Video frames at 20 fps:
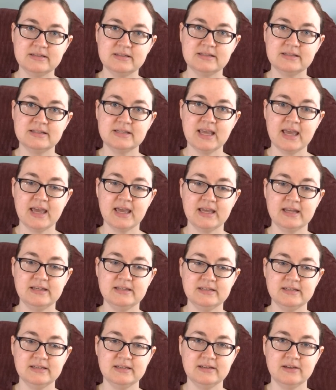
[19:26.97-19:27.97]
said
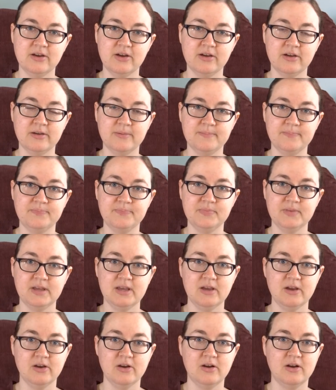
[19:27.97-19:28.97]

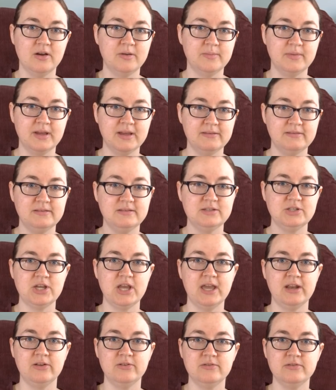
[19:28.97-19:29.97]
here on my
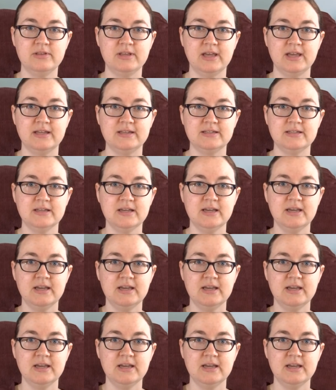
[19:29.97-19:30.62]
channel that